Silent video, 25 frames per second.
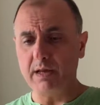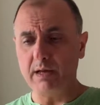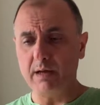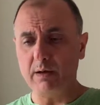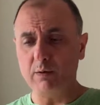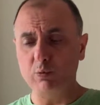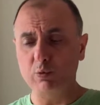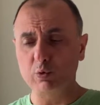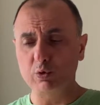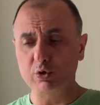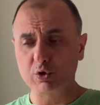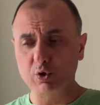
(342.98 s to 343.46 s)

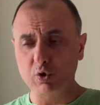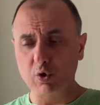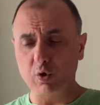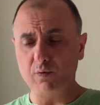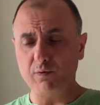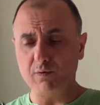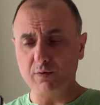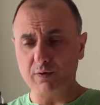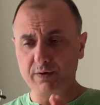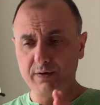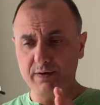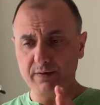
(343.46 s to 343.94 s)
We'll go
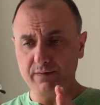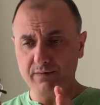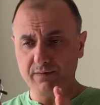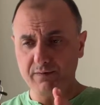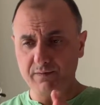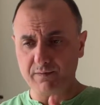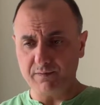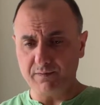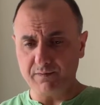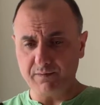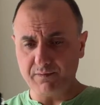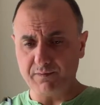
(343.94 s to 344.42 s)
for the
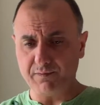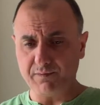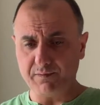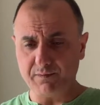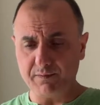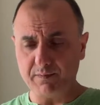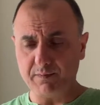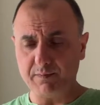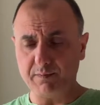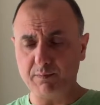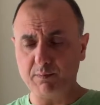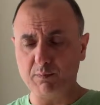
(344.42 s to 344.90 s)

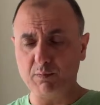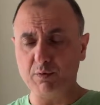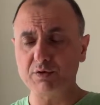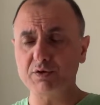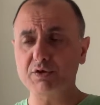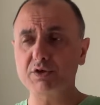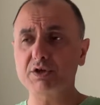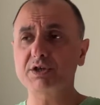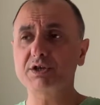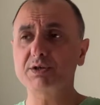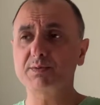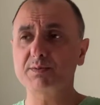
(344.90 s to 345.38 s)
most
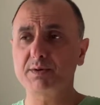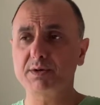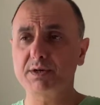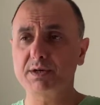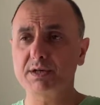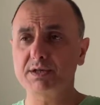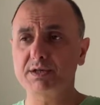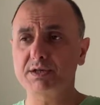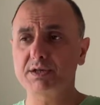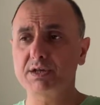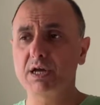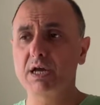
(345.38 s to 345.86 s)

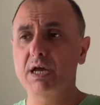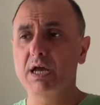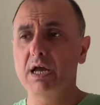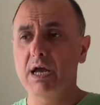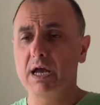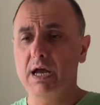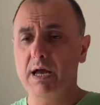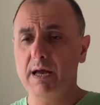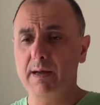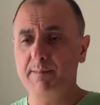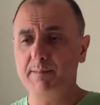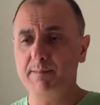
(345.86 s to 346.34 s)
experienced.
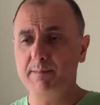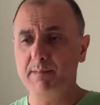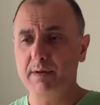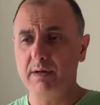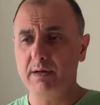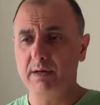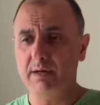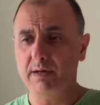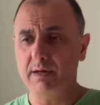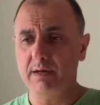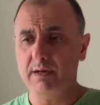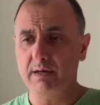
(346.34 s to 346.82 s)

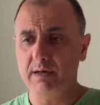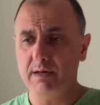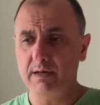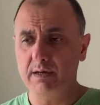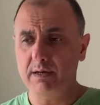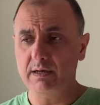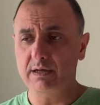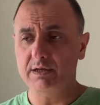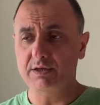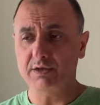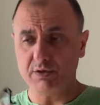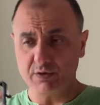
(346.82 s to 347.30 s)

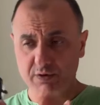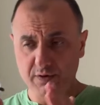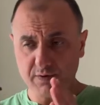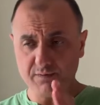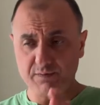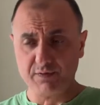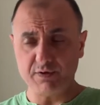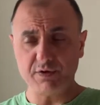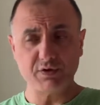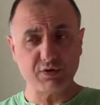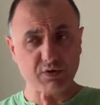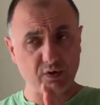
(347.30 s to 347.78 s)
So the
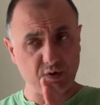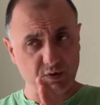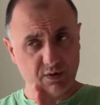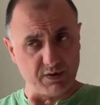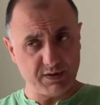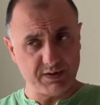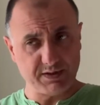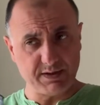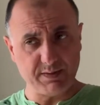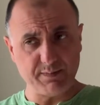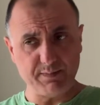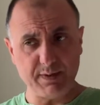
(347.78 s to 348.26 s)
first go
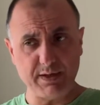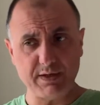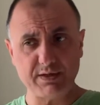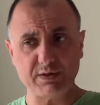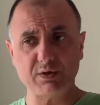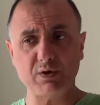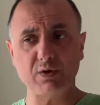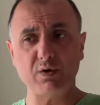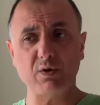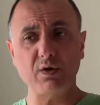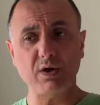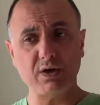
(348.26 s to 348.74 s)
is the base
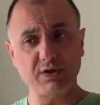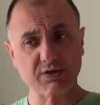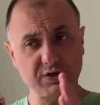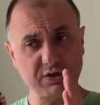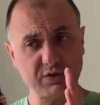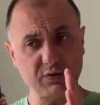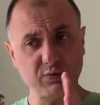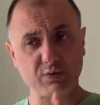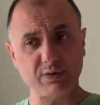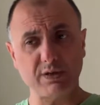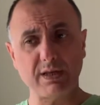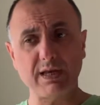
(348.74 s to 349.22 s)
go. I
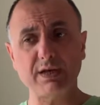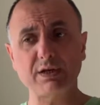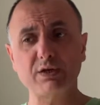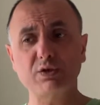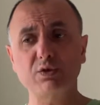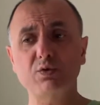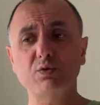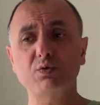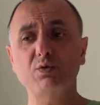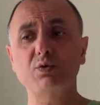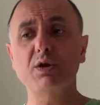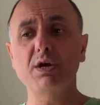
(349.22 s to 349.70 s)
just would like
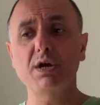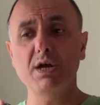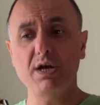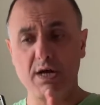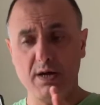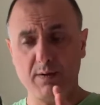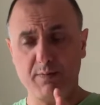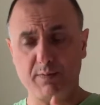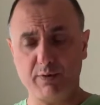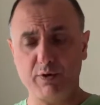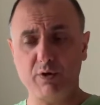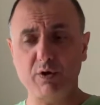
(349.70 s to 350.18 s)
to
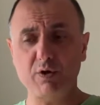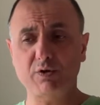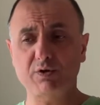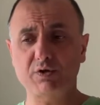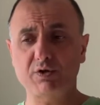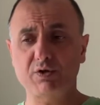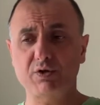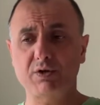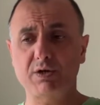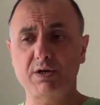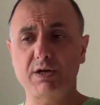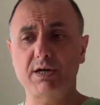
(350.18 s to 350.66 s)

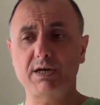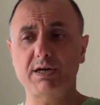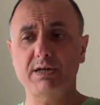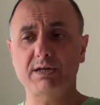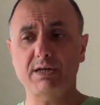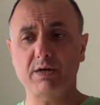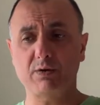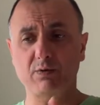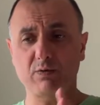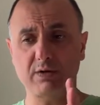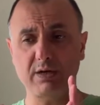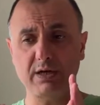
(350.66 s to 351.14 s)
pre-oxygenate.
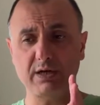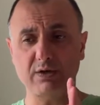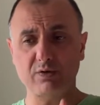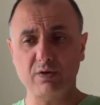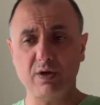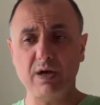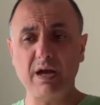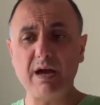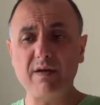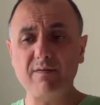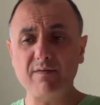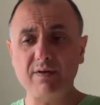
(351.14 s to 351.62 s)
I would like to
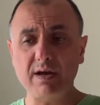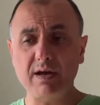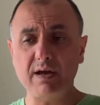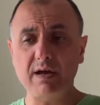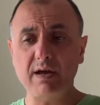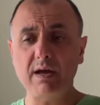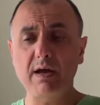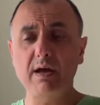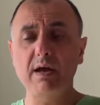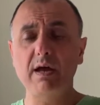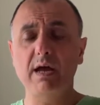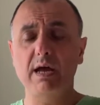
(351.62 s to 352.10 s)
have
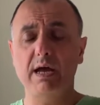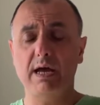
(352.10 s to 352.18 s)
a